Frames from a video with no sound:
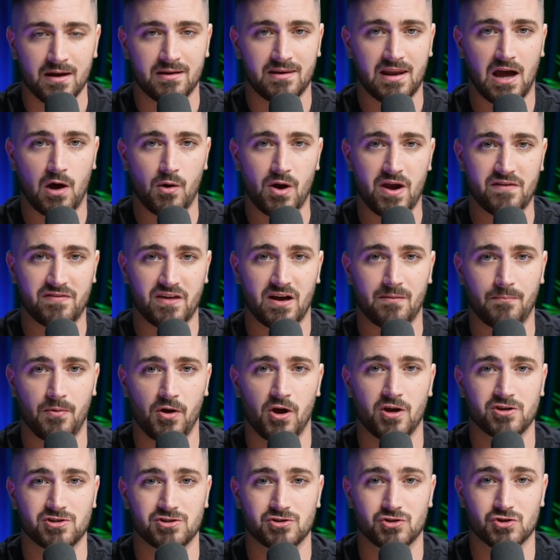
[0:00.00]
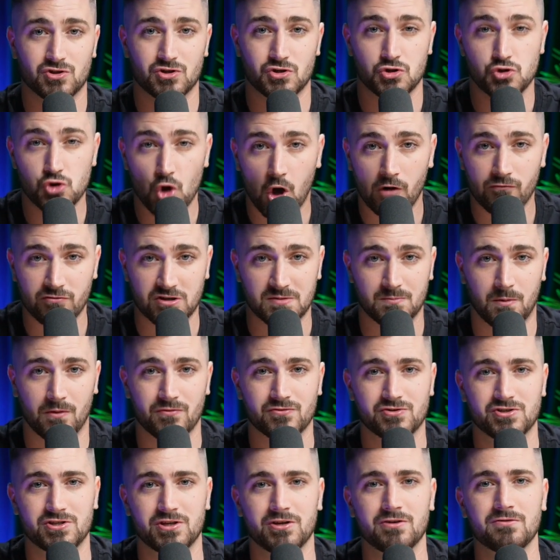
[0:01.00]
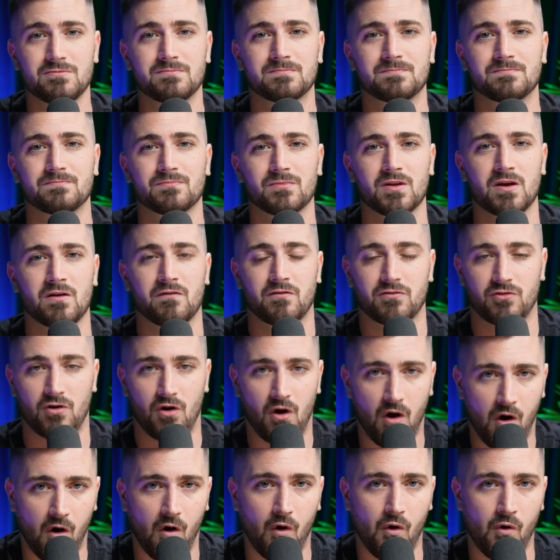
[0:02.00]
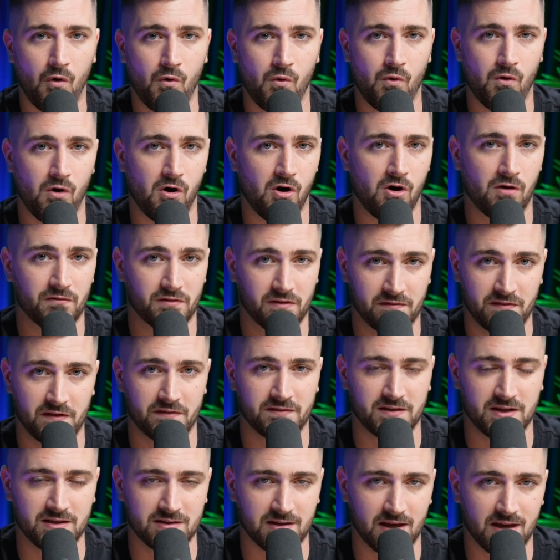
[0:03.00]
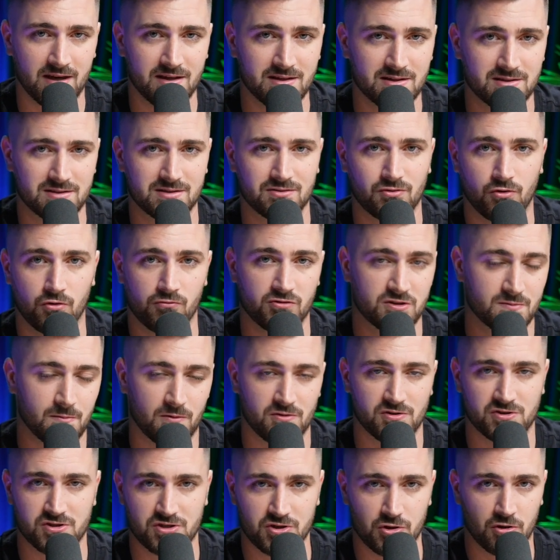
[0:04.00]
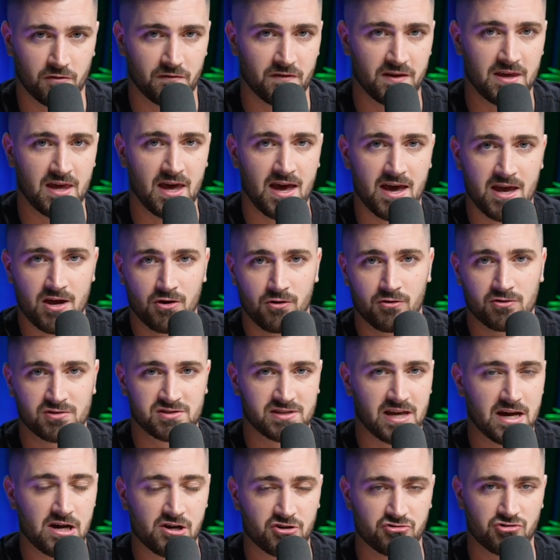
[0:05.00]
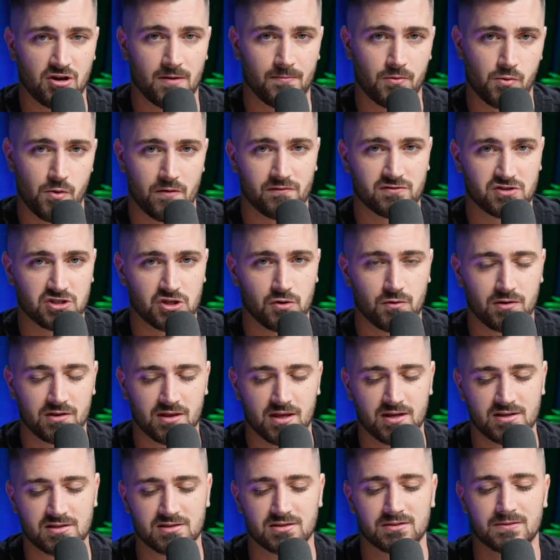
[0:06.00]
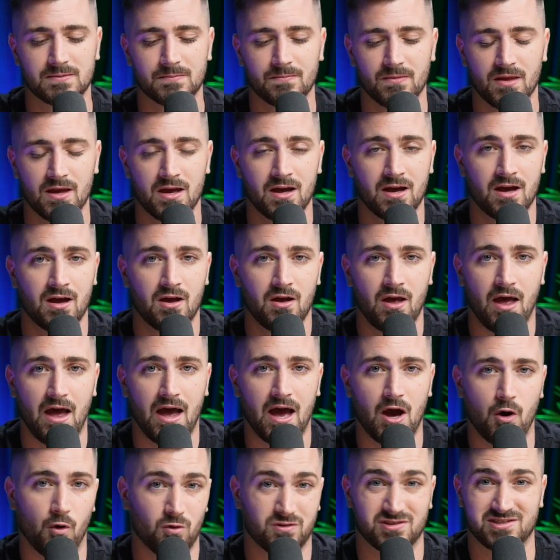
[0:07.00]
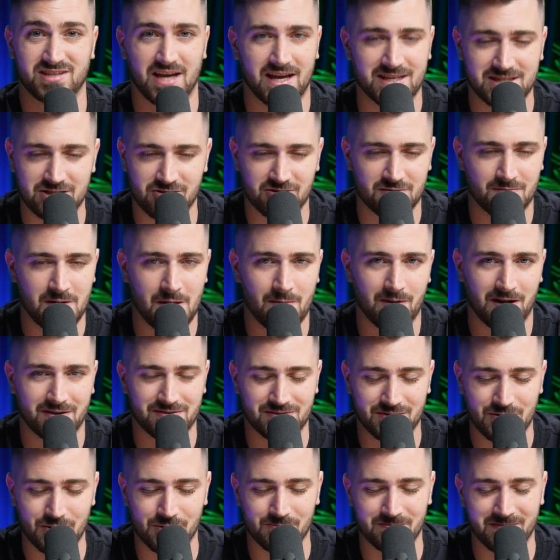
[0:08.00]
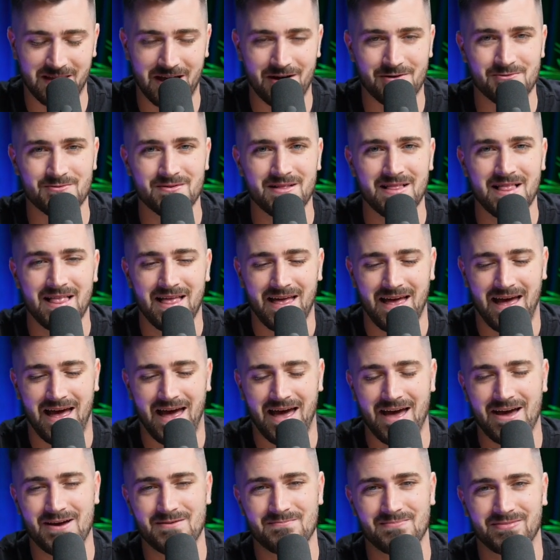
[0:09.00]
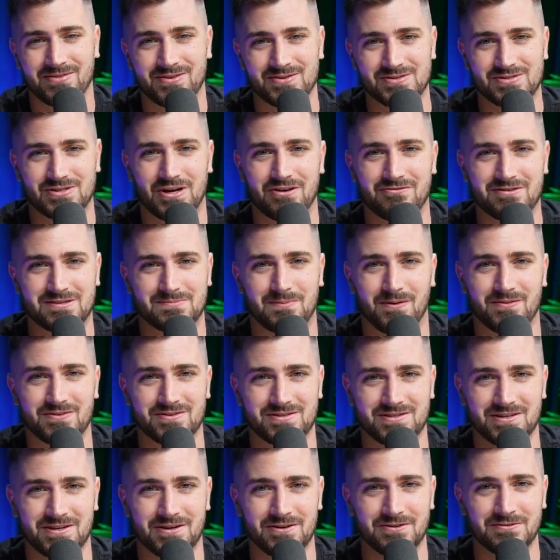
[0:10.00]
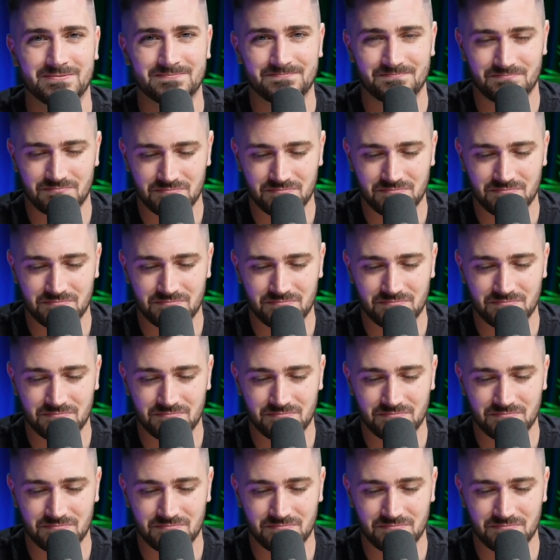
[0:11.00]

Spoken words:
Now, if that person does not respond to you for the whole of the 15 days, or responds to your VA or sales rep, whoever's doing this, or setter, as people like to call them now, does not respond to you,